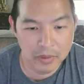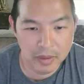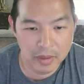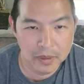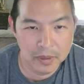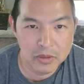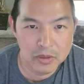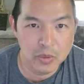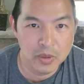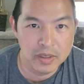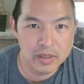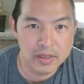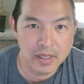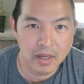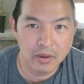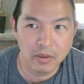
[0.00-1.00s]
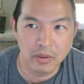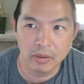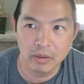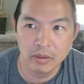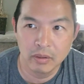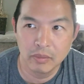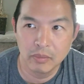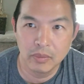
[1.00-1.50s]
about sweet and sour.
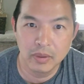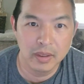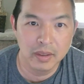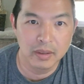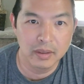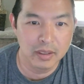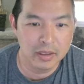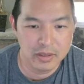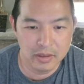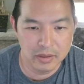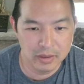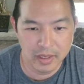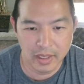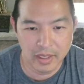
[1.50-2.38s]
When I not to like